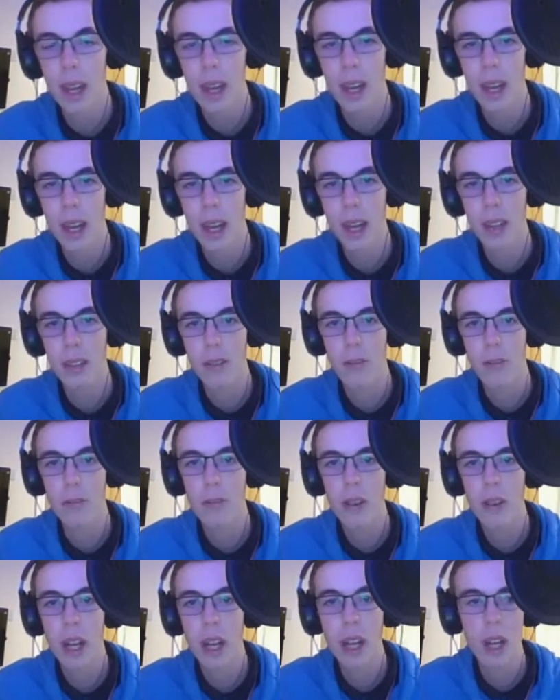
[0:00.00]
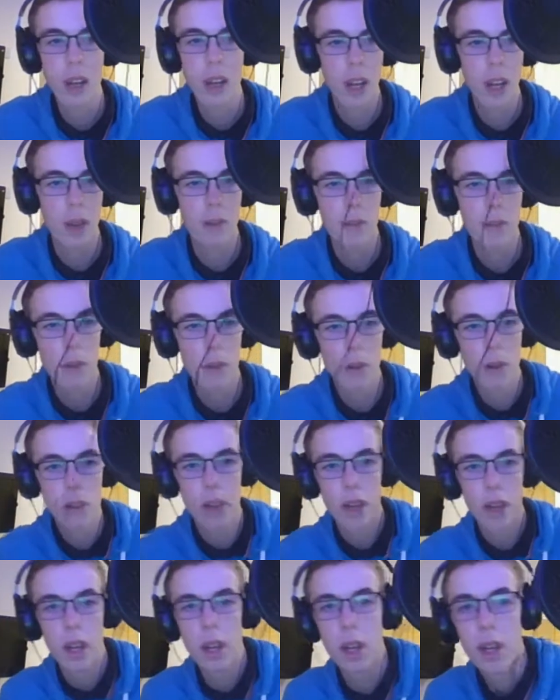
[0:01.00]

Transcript: he's really looking forward